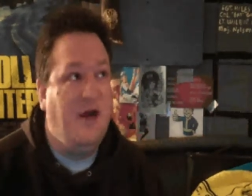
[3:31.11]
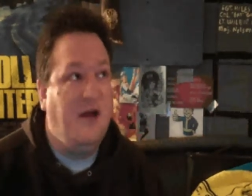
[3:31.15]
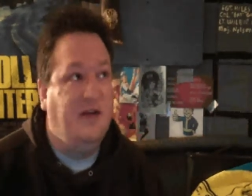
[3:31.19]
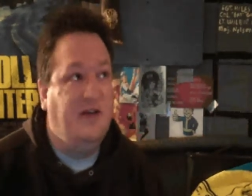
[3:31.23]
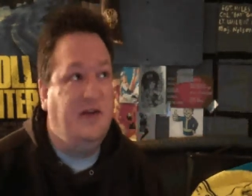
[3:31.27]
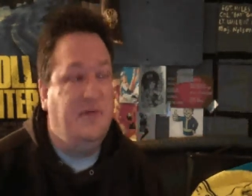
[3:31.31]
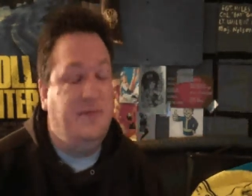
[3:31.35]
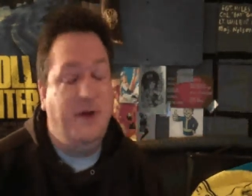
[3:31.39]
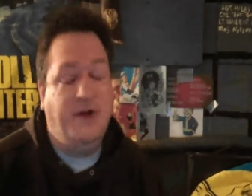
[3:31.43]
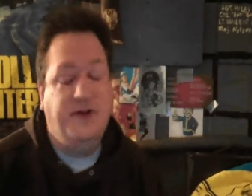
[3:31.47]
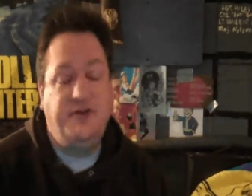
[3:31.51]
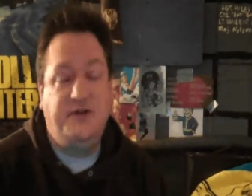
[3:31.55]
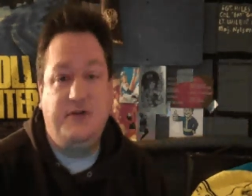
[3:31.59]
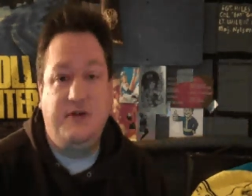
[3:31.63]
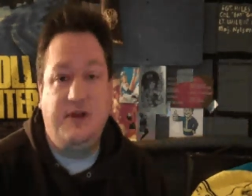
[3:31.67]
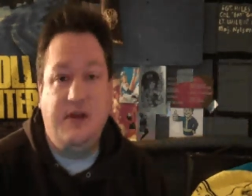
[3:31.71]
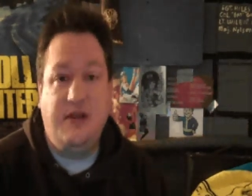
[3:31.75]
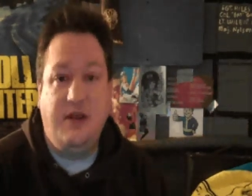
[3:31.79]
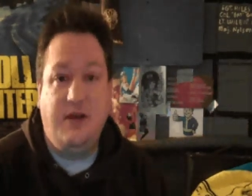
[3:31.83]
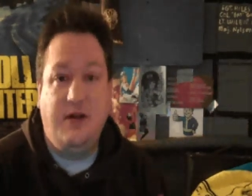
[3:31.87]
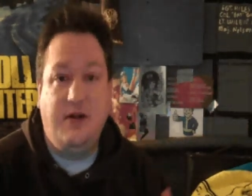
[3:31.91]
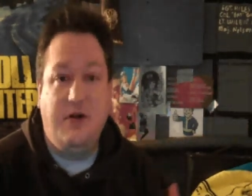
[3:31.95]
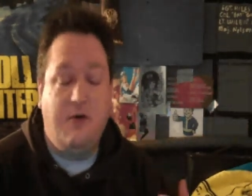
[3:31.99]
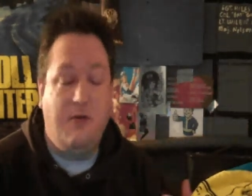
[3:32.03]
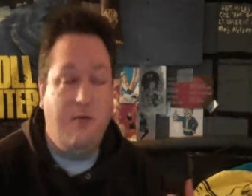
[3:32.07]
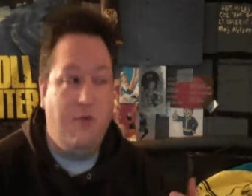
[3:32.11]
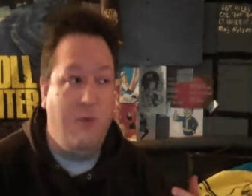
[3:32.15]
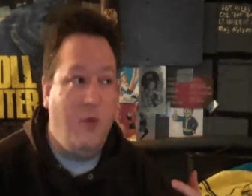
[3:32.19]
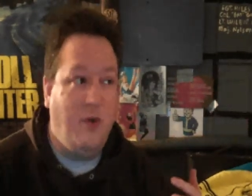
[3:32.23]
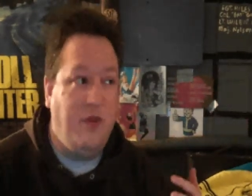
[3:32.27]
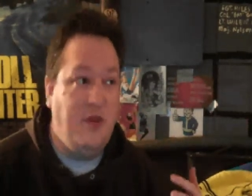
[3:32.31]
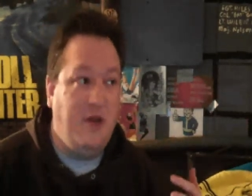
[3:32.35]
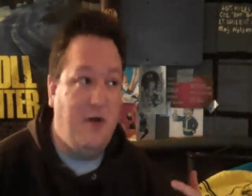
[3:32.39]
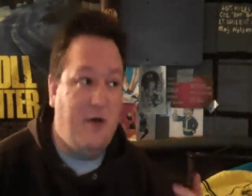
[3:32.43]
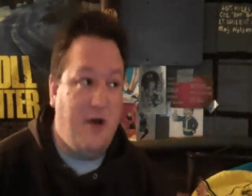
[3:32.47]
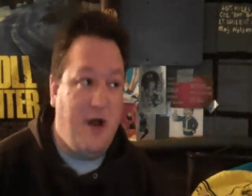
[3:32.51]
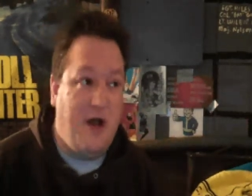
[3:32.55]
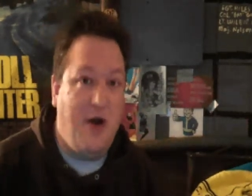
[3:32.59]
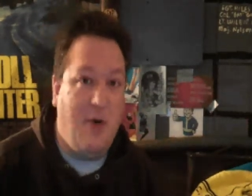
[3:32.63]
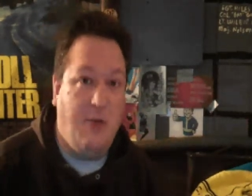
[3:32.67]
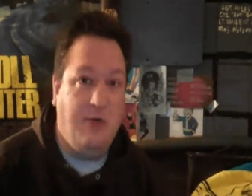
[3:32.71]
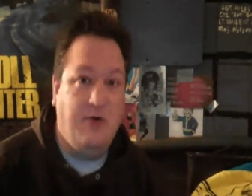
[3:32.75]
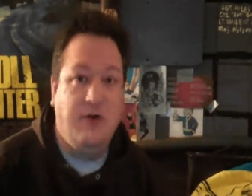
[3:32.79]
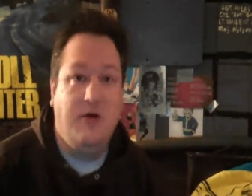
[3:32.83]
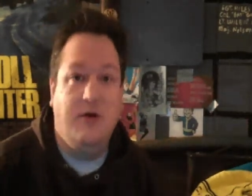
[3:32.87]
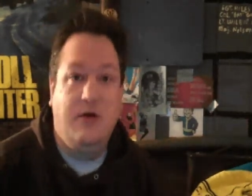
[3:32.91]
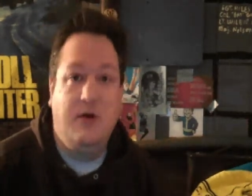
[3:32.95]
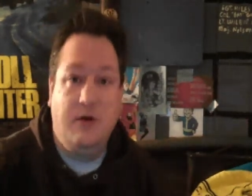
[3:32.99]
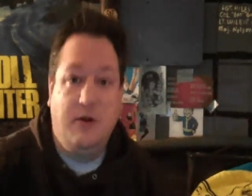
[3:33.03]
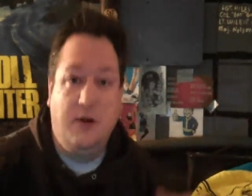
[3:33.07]
especially you know when they're
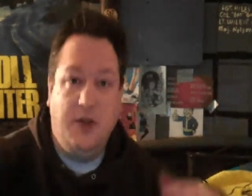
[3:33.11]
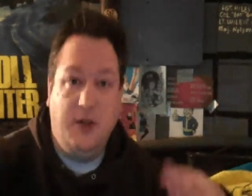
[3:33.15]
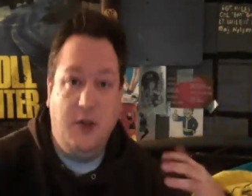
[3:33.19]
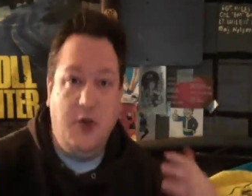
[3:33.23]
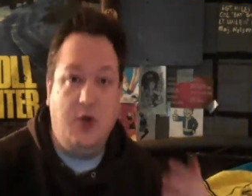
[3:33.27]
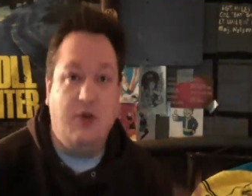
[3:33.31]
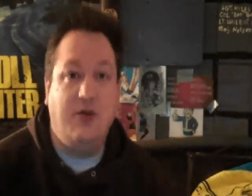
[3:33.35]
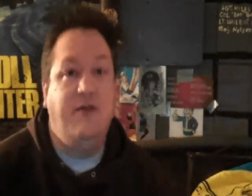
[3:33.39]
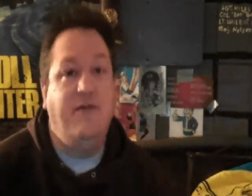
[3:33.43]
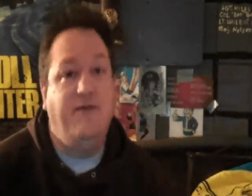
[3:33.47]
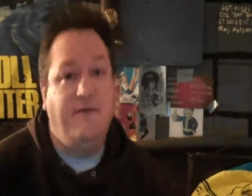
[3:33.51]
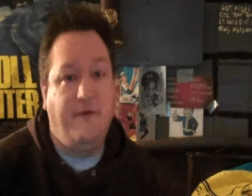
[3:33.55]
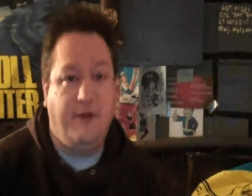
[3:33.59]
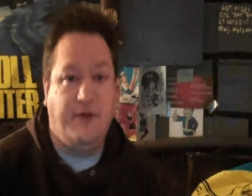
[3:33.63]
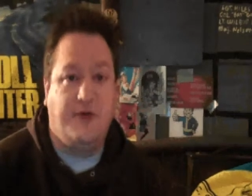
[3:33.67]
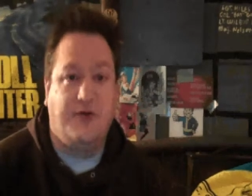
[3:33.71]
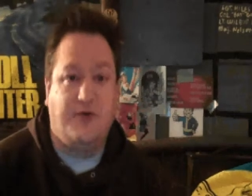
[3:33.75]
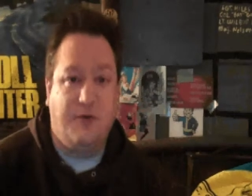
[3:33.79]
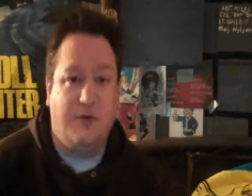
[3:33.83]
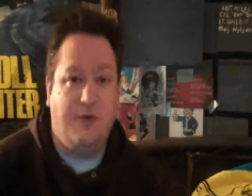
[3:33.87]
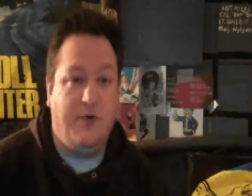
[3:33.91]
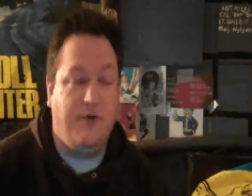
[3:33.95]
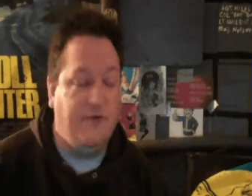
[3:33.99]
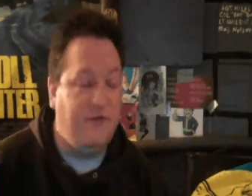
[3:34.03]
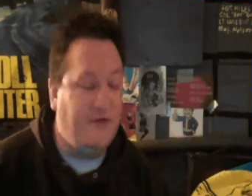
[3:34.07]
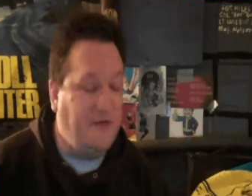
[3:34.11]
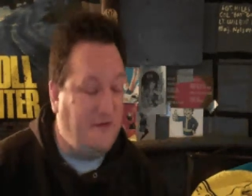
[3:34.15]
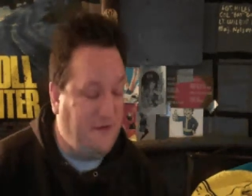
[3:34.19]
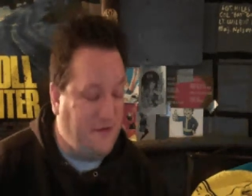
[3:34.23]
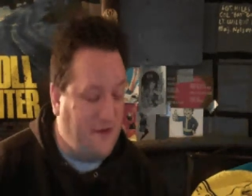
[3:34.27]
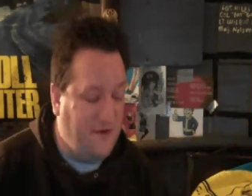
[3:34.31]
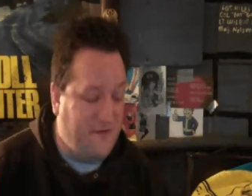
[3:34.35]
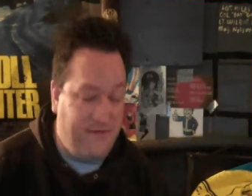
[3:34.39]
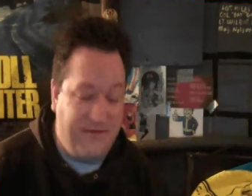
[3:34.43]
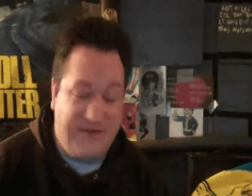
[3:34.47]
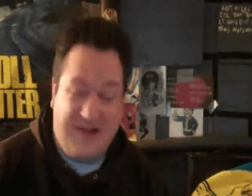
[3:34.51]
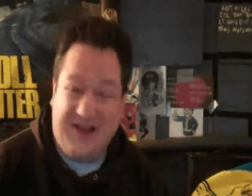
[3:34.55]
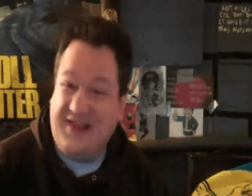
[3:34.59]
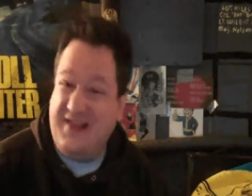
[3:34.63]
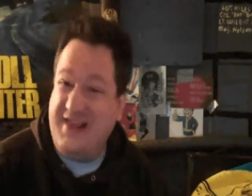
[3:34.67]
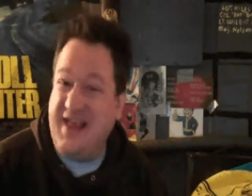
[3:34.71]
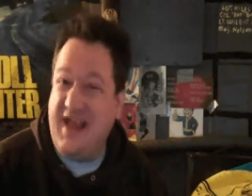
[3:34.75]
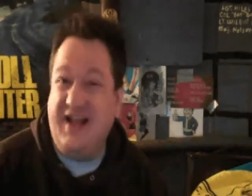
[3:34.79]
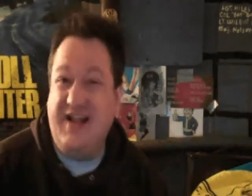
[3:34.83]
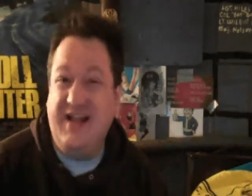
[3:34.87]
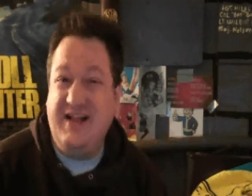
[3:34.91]
out looking for the trolls and stuff like that.